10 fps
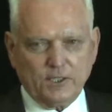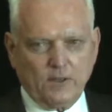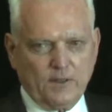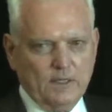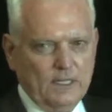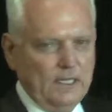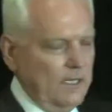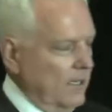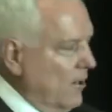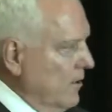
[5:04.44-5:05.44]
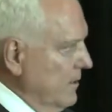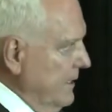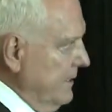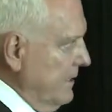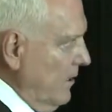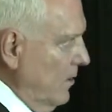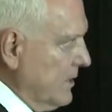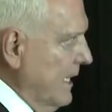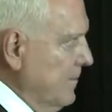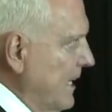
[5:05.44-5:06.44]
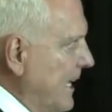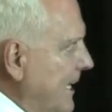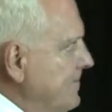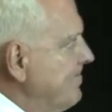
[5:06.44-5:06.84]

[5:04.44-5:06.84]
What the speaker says: are at all-time high.